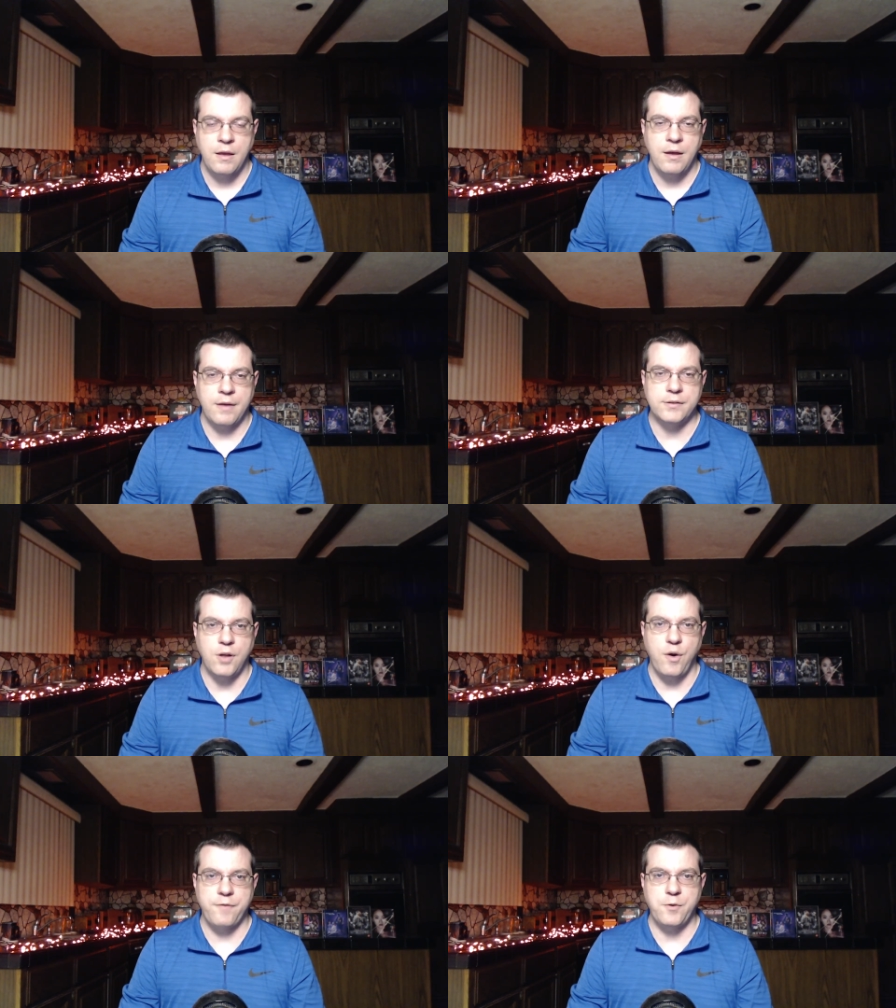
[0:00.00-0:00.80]

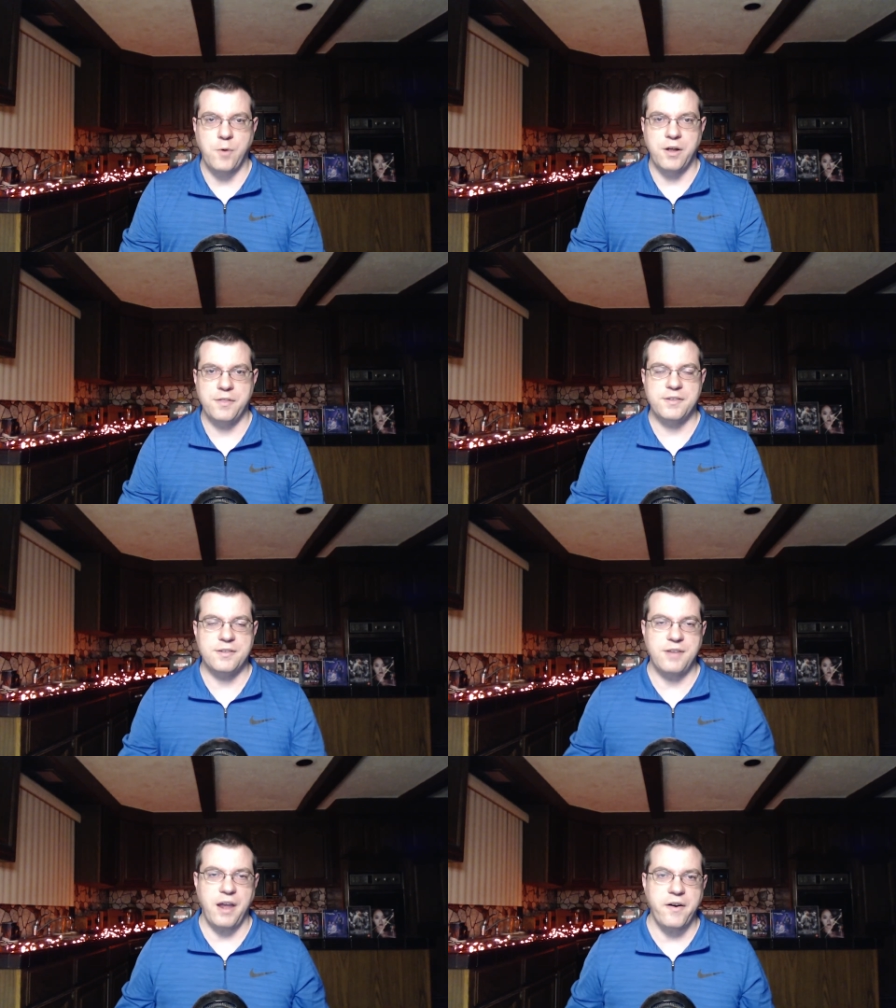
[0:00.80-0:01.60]
Hello, everyone. This
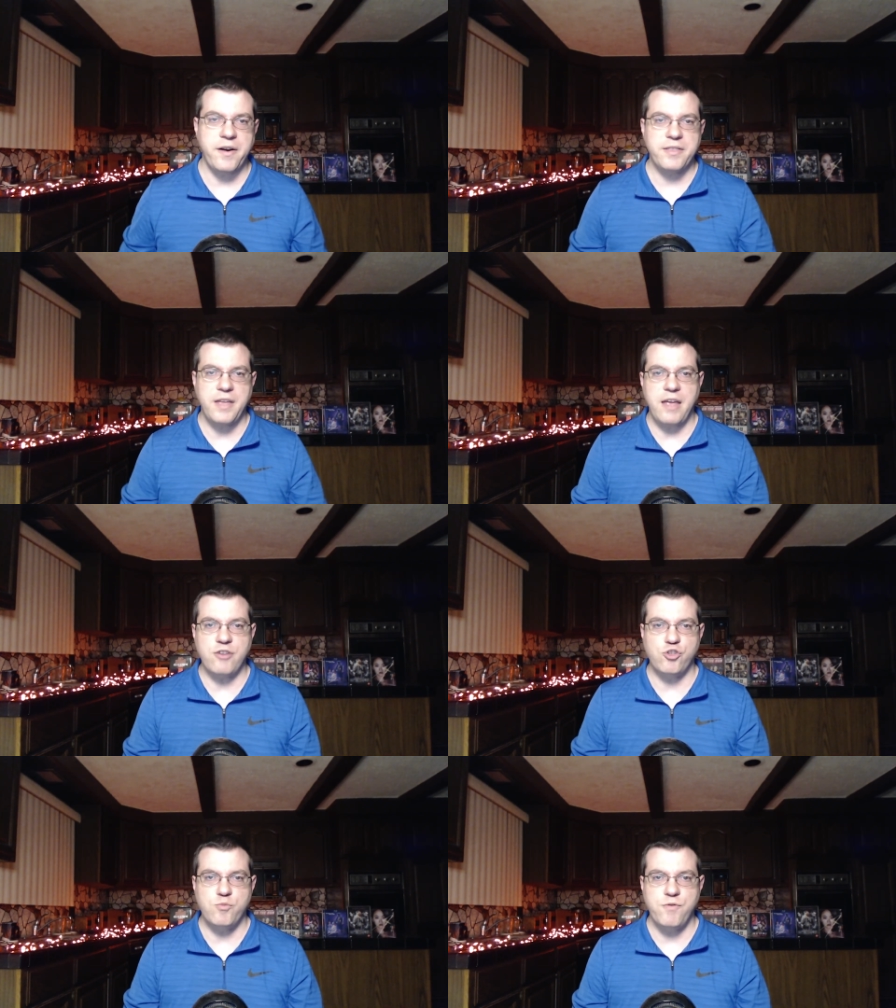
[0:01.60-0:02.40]
is Erik, the
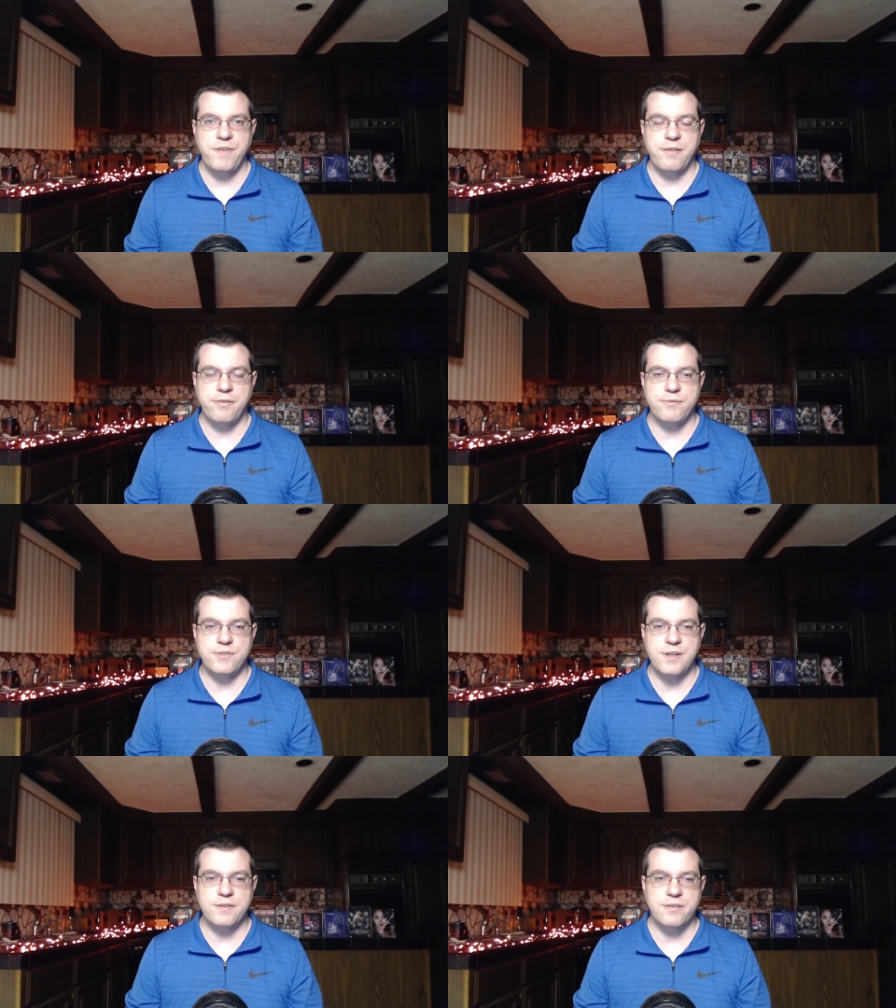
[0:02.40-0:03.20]
Asian movie
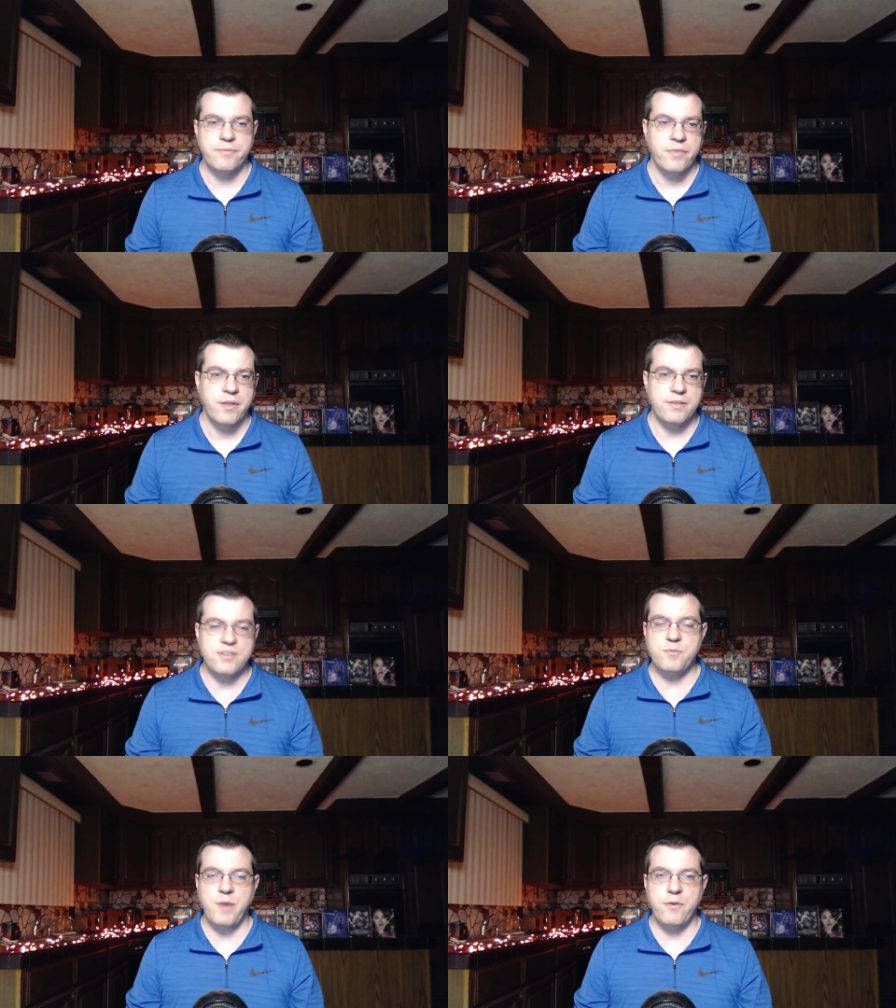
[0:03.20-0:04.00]
enthusiast, and
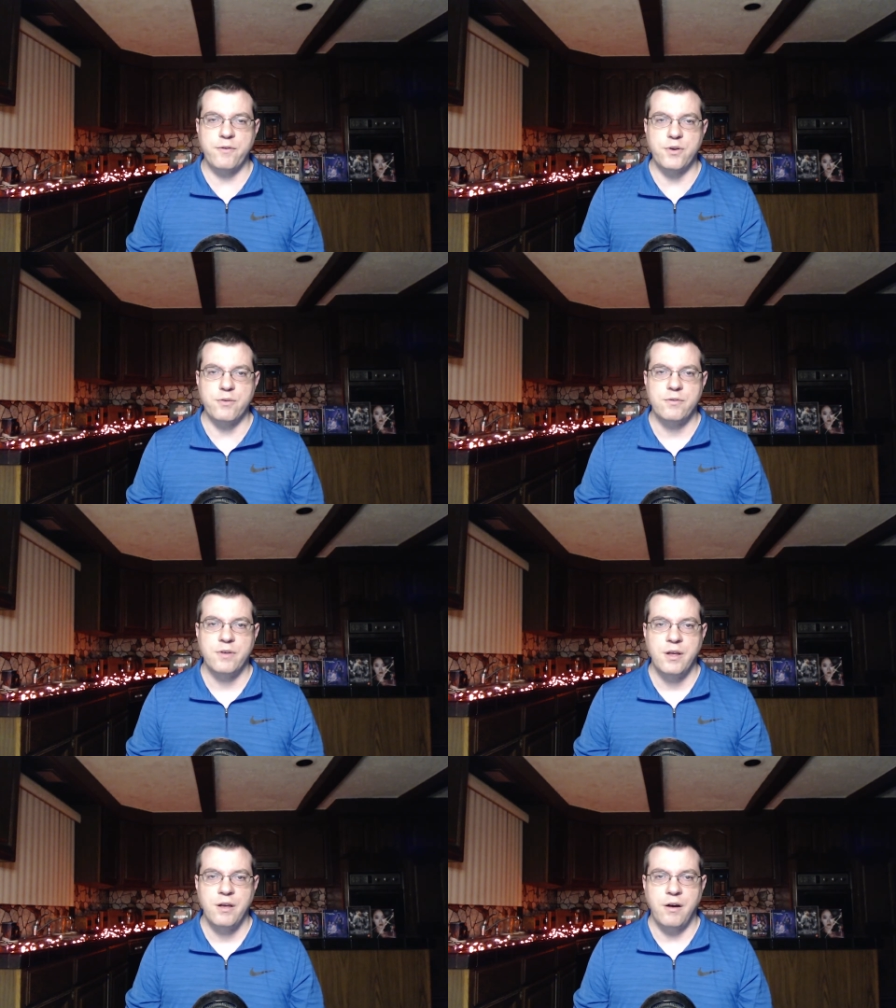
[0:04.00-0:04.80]
this is my review
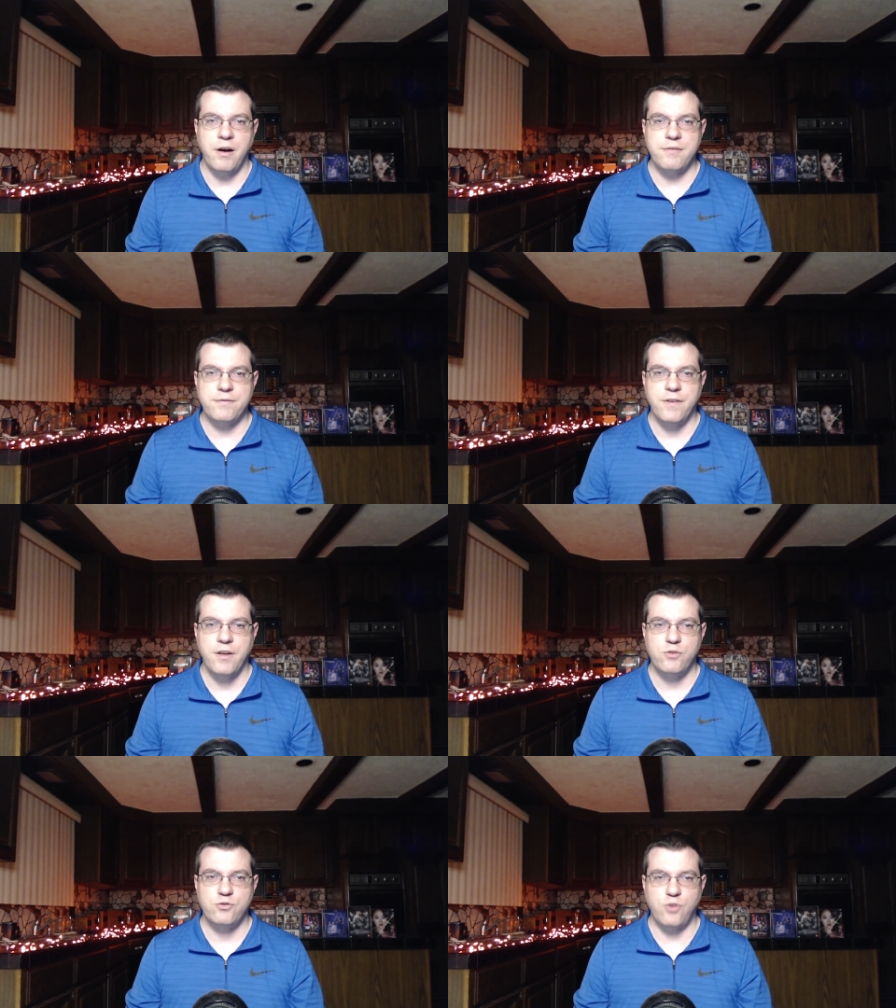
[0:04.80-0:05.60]
of
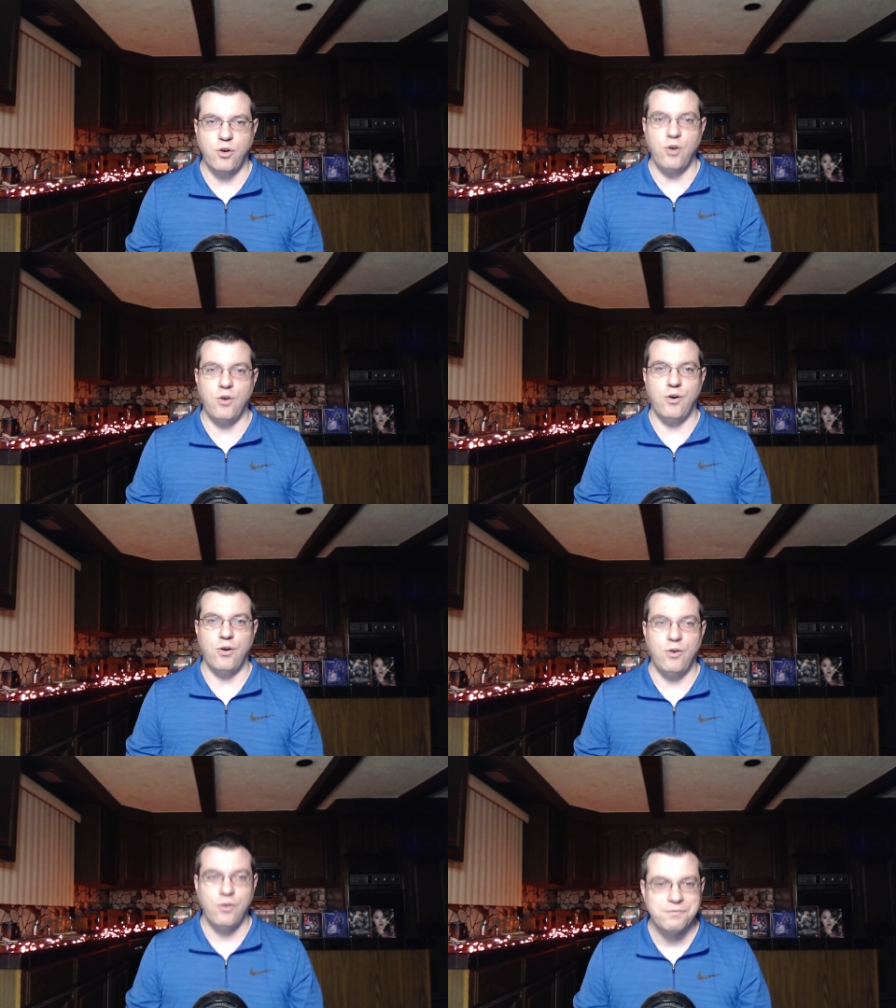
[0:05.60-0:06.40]

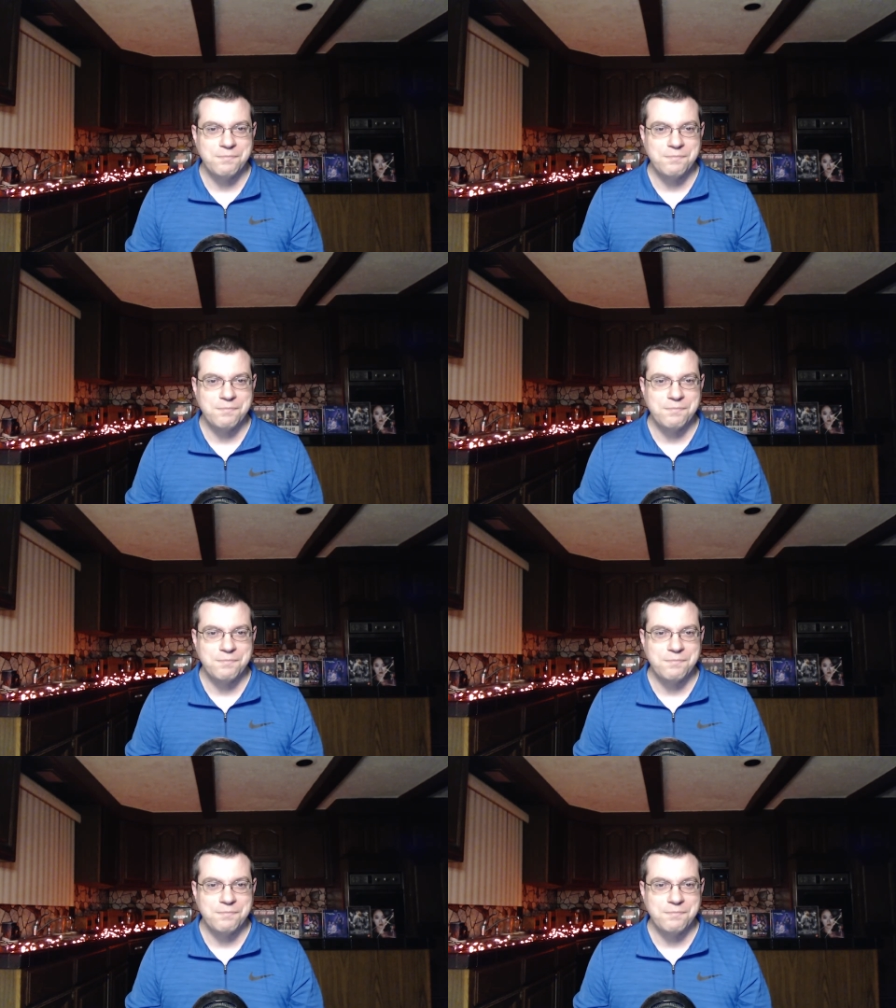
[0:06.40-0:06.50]
Dororo,